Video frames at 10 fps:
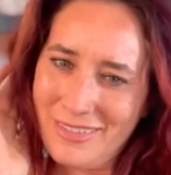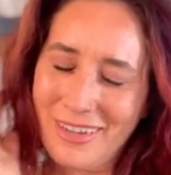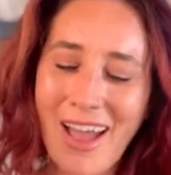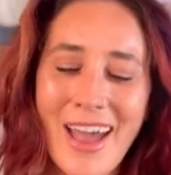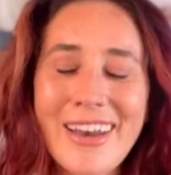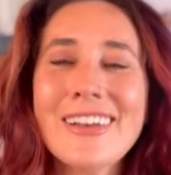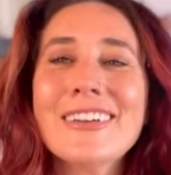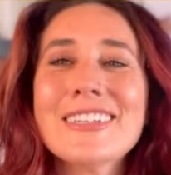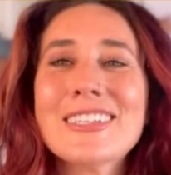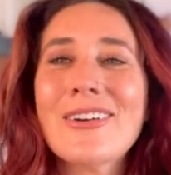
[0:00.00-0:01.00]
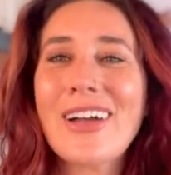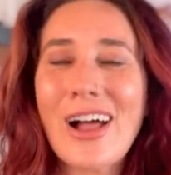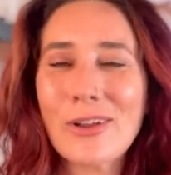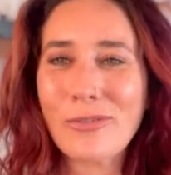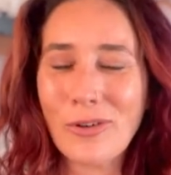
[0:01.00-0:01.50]
The God, Little Mermaid. It looks so
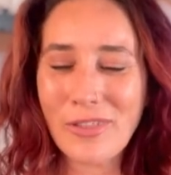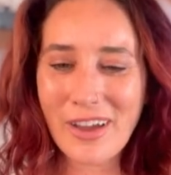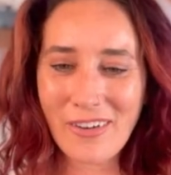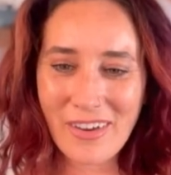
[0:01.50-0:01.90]
colorful, P G, though.